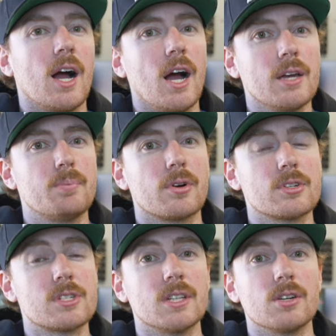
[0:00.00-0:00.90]
I
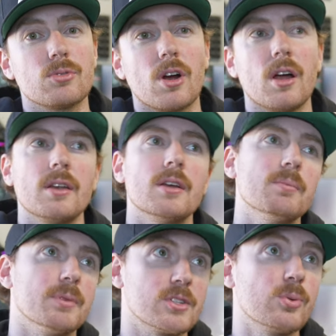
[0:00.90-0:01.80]
personally
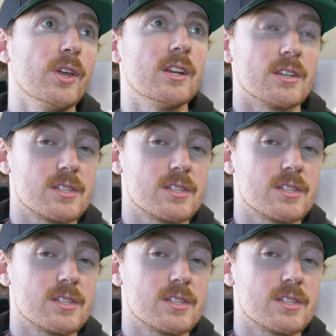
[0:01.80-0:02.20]
run between a